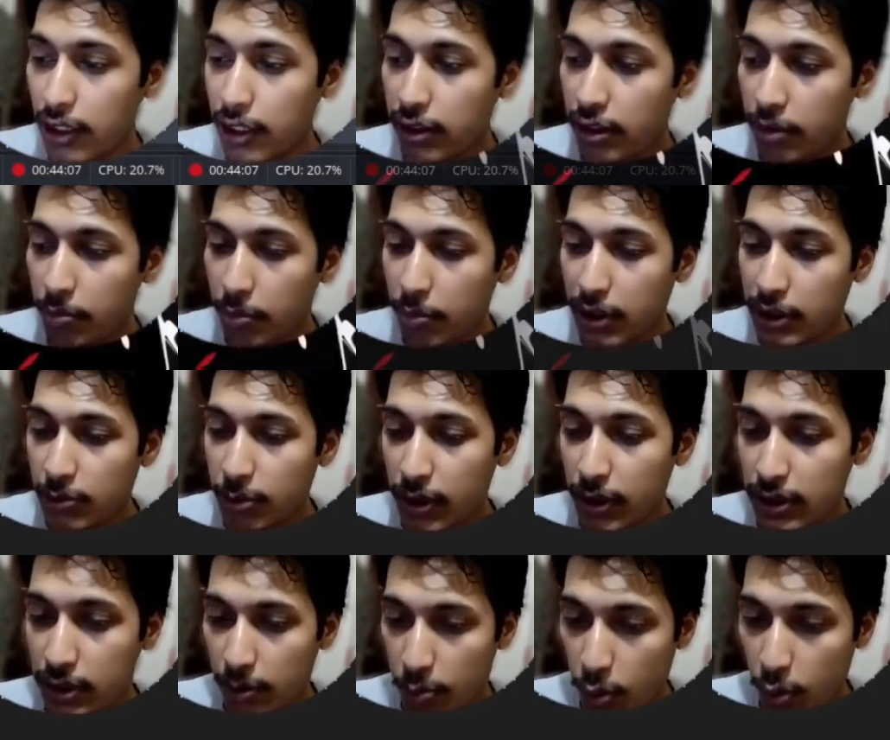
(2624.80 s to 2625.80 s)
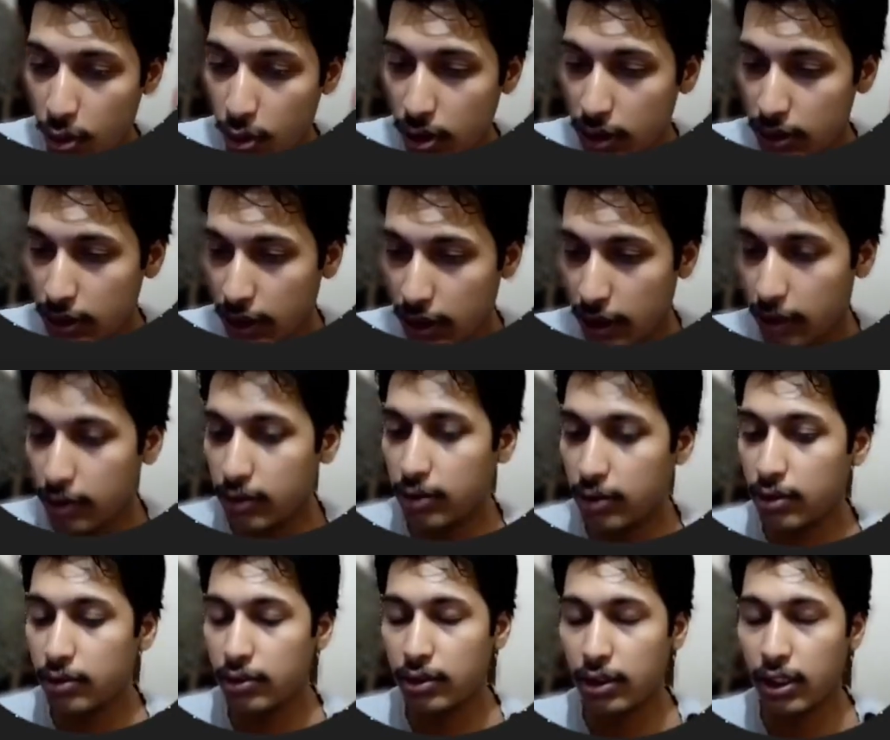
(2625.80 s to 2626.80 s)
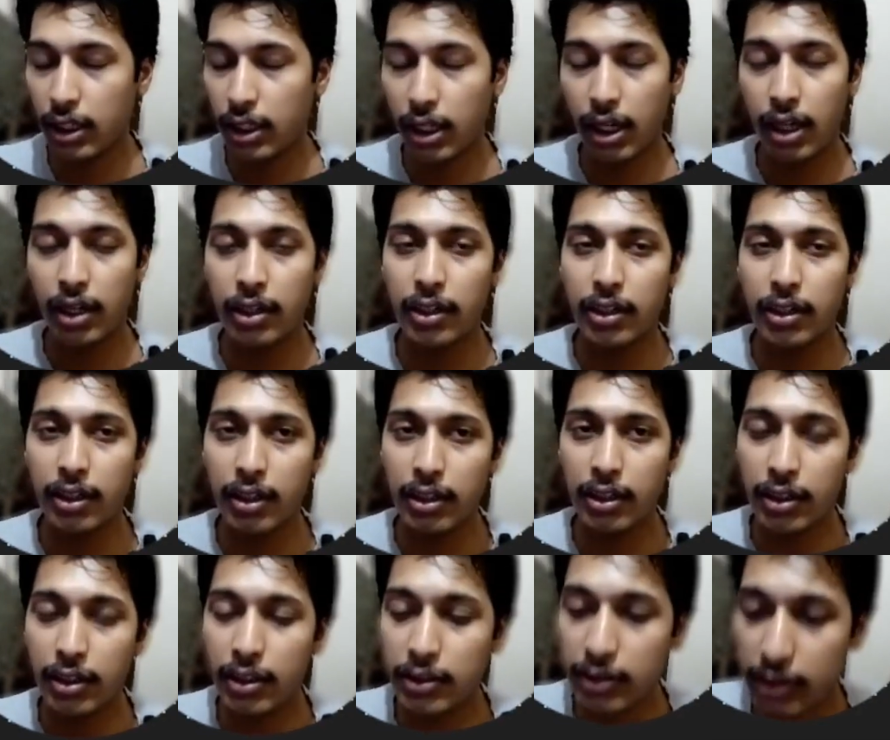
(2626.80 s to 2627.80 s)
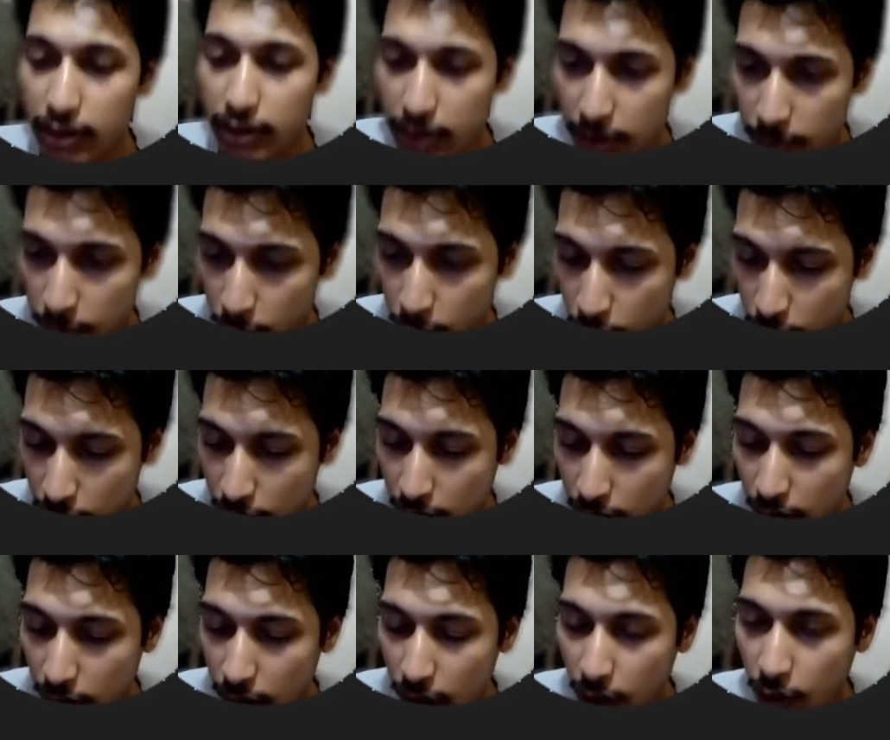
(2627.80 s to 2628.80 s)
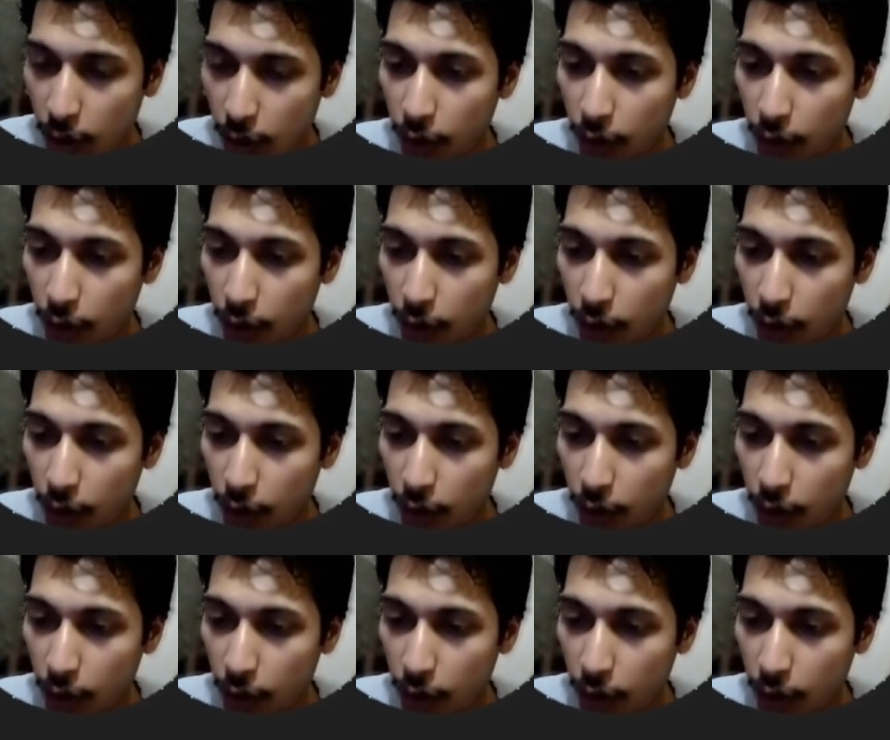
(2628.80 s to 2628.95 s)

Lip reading: support this channel. I really need the support of you,